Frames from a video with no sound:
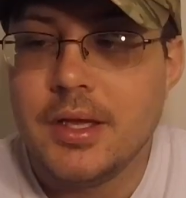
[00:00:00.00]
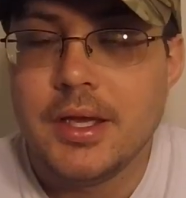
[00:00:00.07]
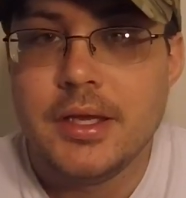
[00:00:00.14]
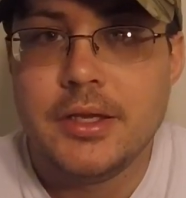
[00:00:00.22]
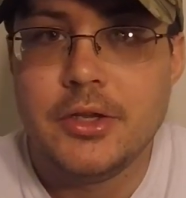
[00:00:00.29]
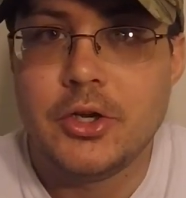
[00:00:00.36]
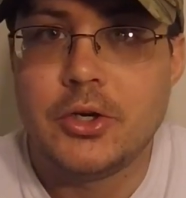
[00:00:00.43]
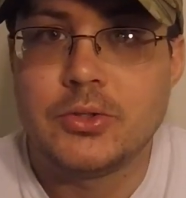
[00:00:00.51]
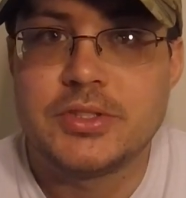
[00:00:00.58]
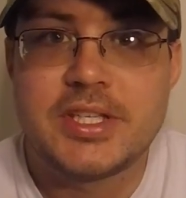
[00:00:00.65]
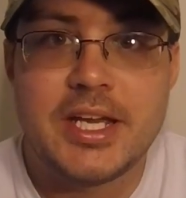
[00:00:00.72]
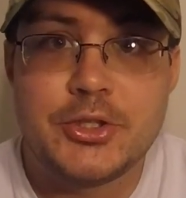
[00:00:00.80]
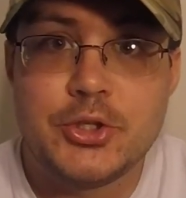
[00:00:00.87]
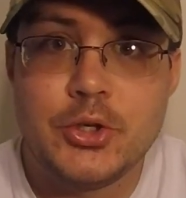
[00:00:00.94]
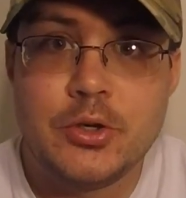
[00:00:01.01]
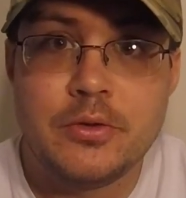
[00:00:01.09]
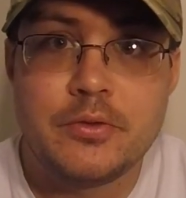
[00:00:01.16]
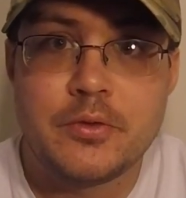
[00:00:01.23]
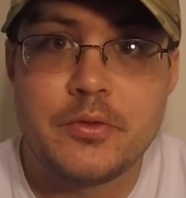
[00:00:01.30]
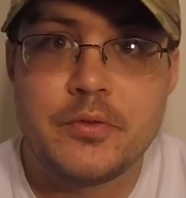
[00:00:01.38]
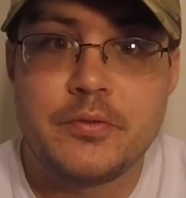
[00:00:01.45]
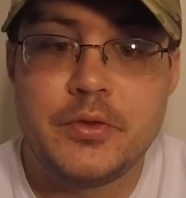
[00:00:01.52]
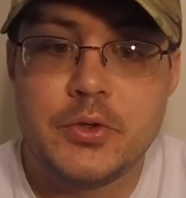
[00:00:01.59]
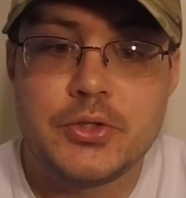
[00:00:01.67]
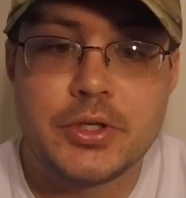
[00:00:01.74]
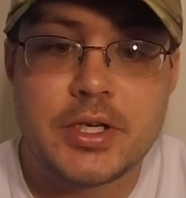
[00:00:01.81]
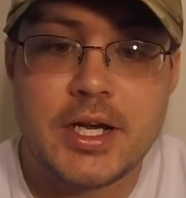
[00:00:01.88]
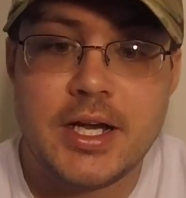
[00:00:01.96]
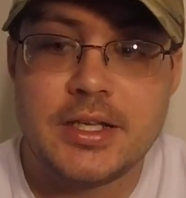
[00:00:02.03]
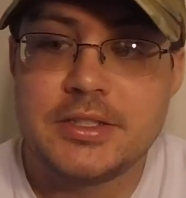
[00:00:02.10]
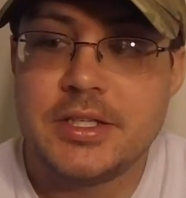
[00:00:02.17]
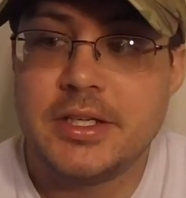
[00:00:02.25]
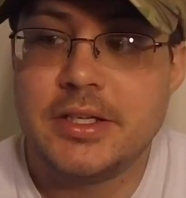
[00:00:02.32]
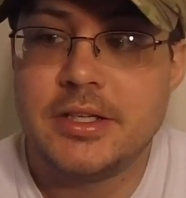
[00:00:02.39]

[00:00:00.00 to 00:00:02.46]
You know, stay tuned for future content.